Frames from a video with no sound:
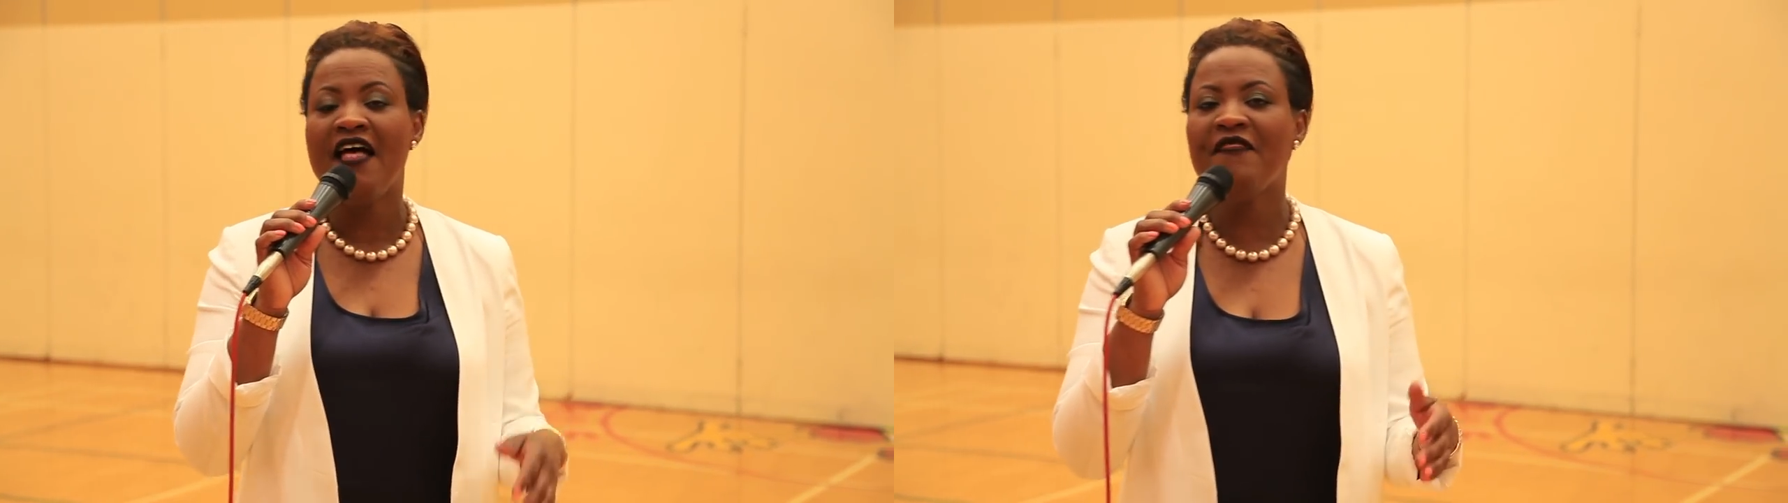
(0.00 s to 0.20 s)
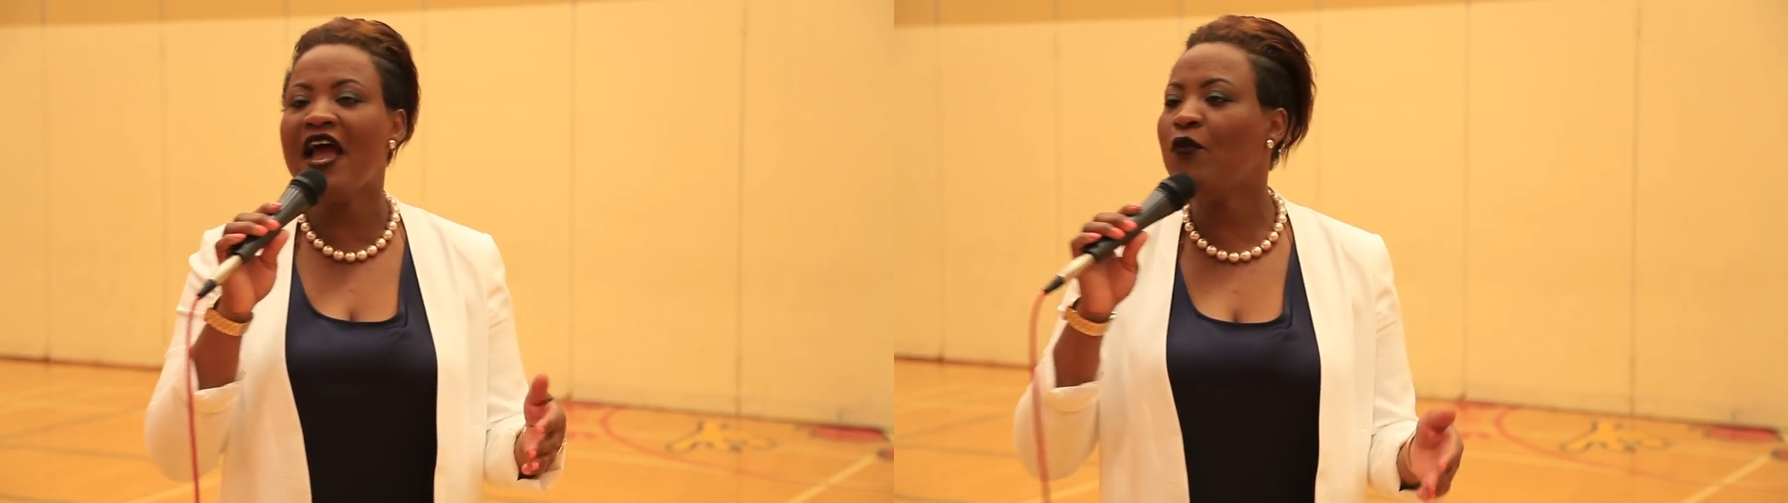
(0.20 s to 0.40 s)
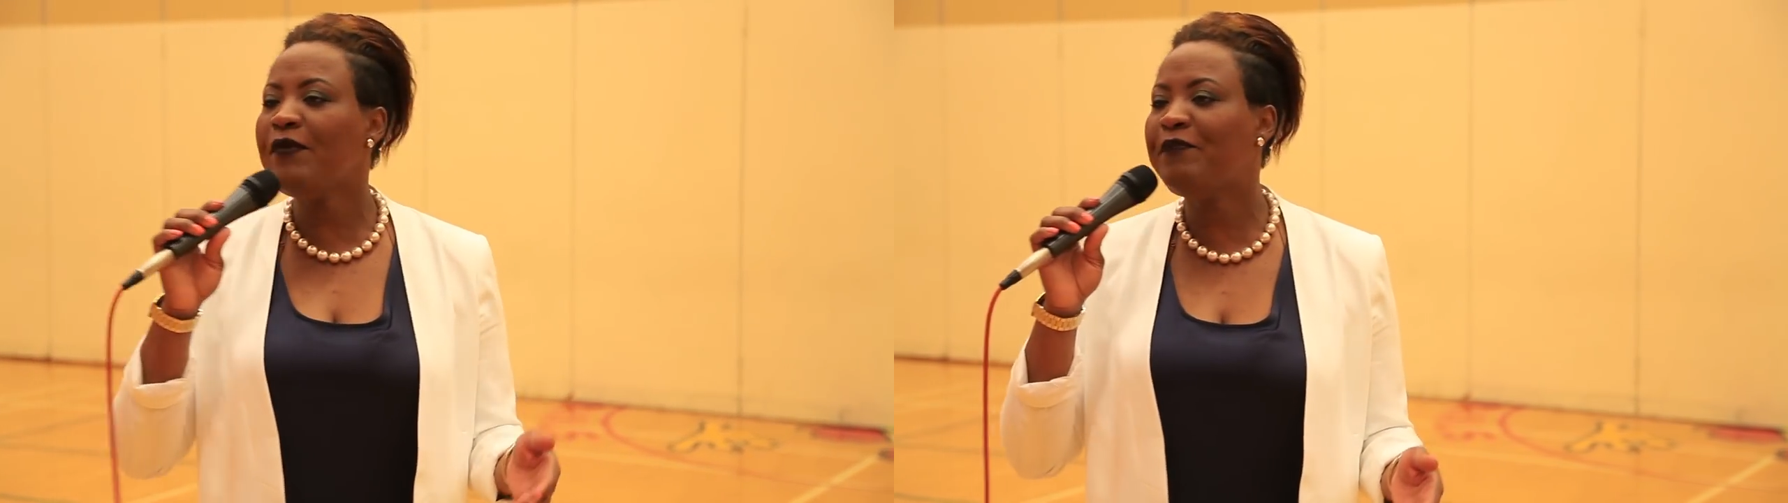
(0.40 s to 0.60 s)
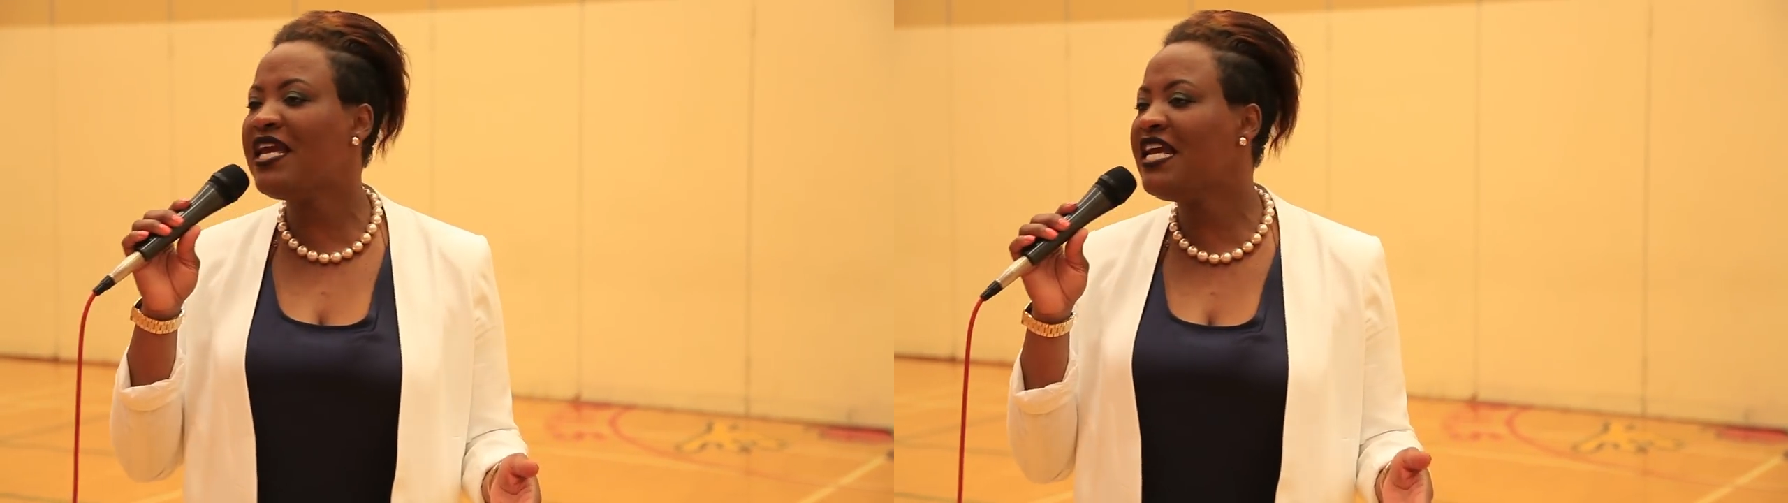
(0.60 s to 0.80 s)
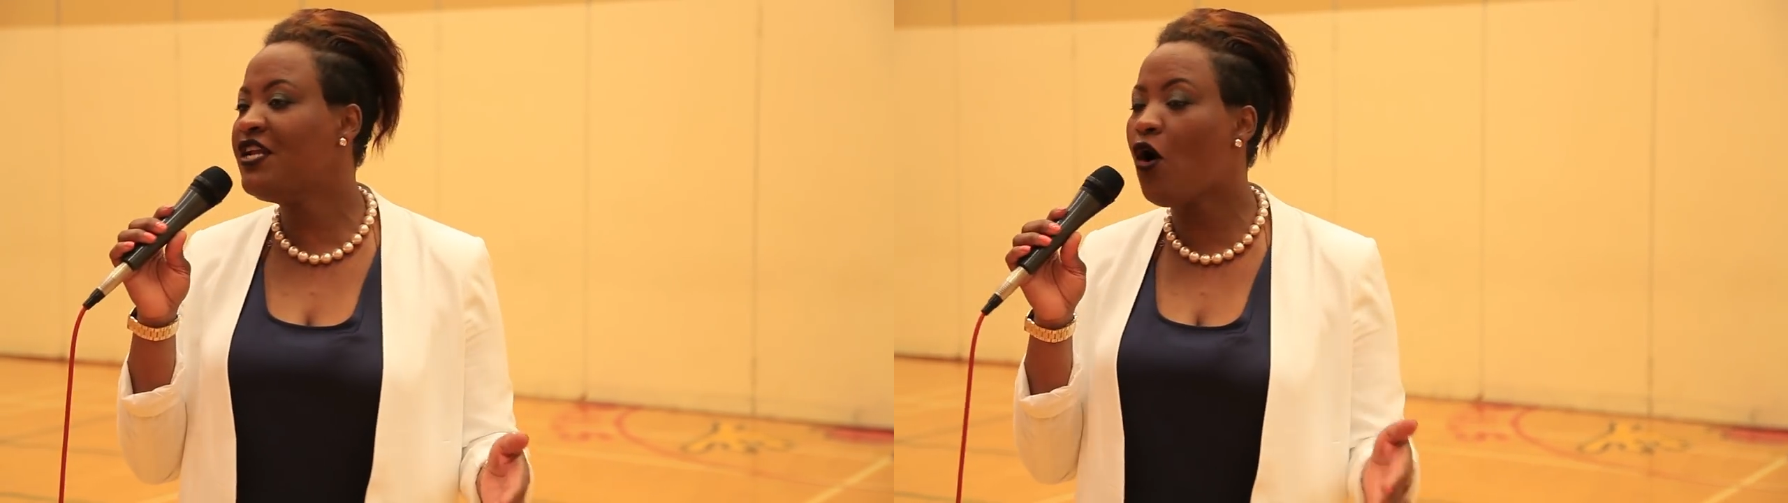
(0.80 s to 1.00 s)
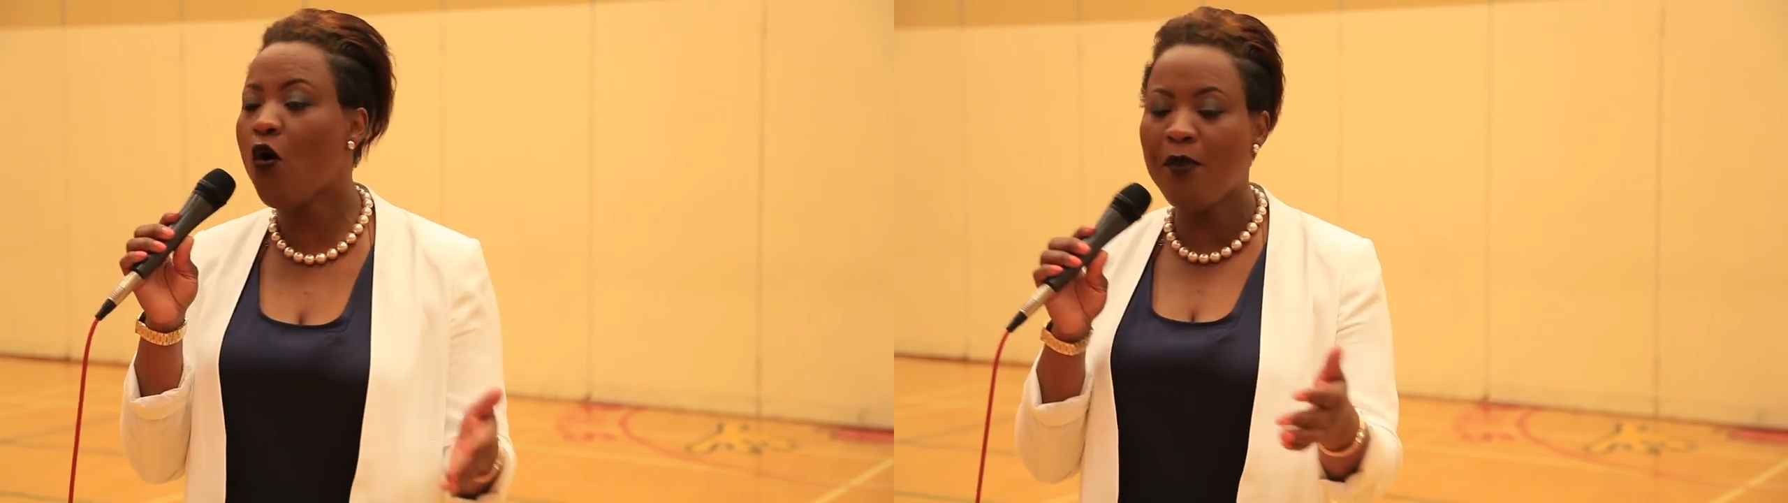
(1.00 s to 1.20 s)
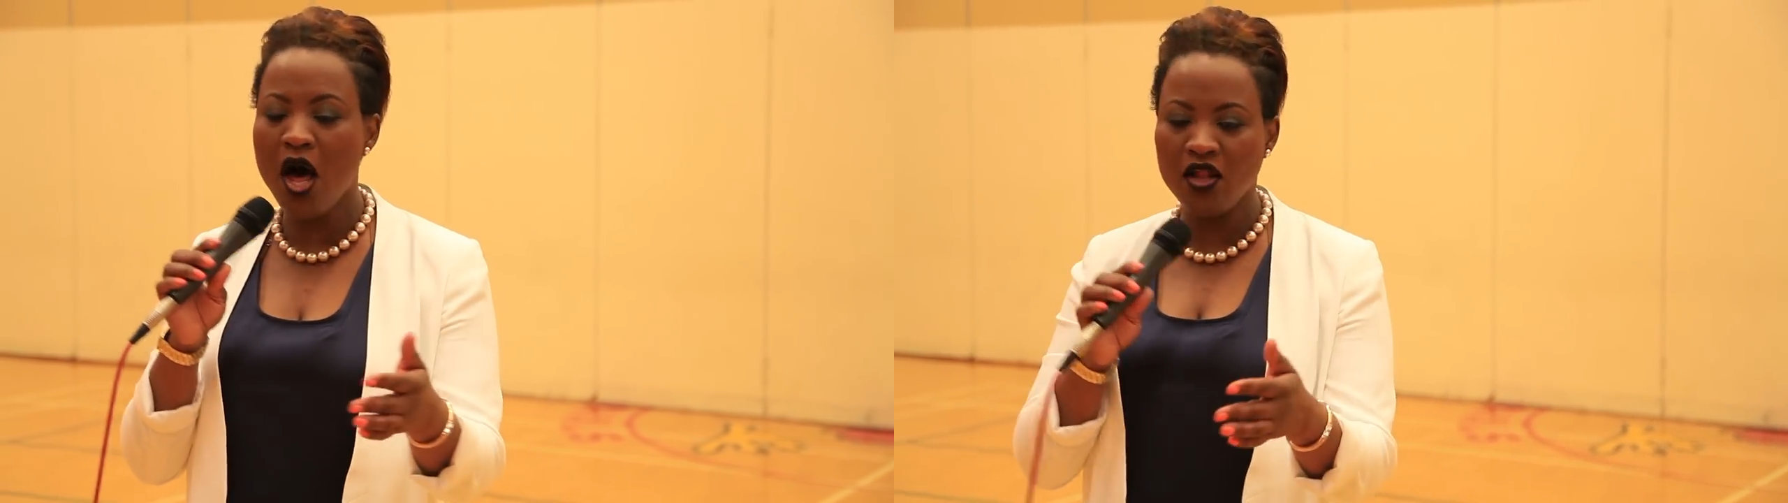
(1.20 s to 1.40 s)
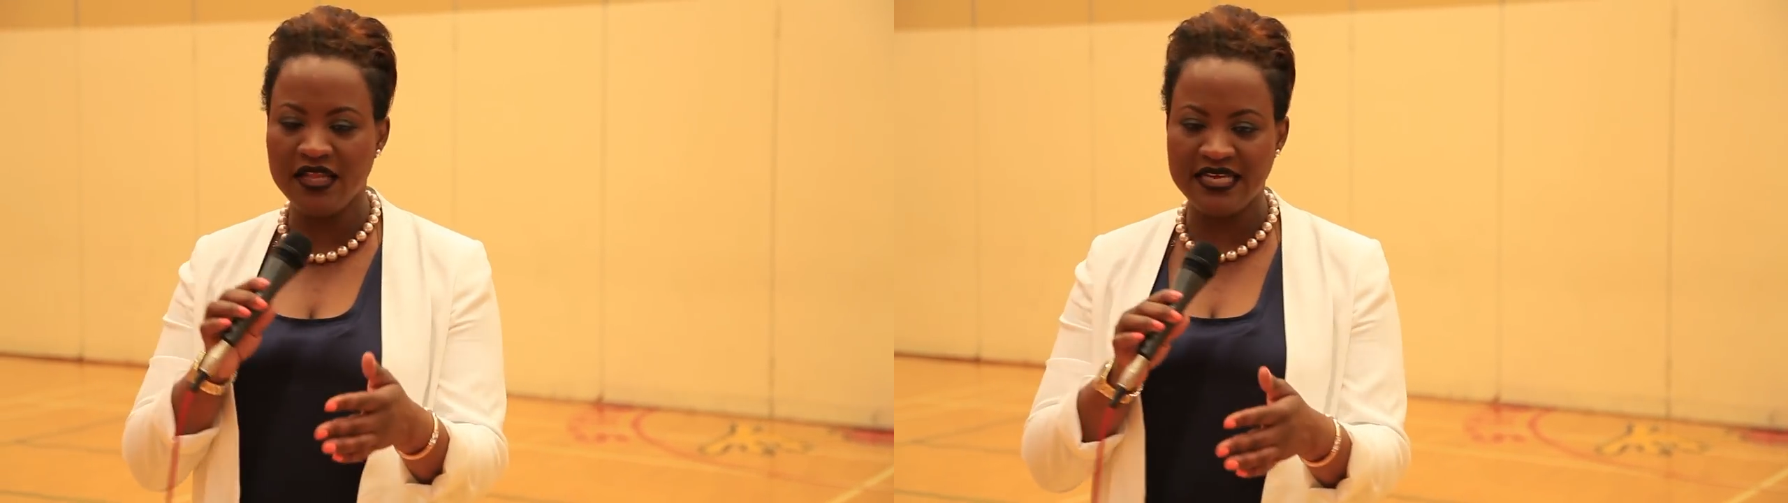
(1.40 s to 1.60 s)
there would be no
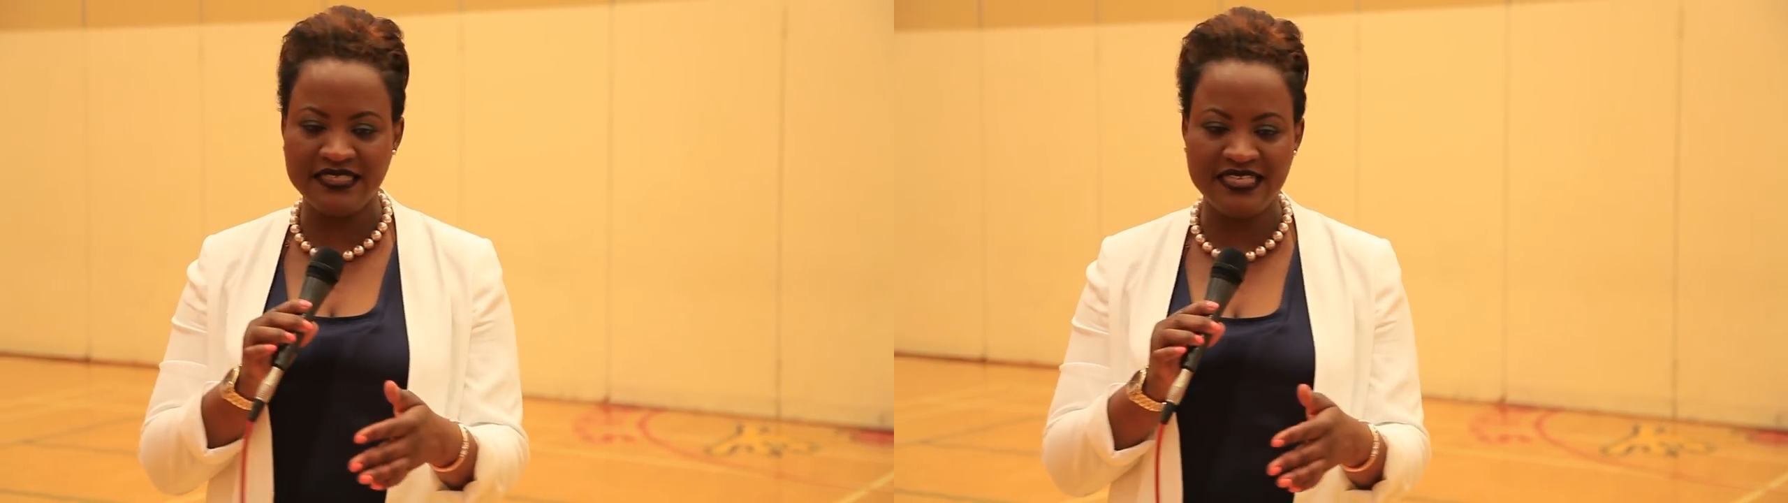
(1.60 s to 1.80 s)
bawling,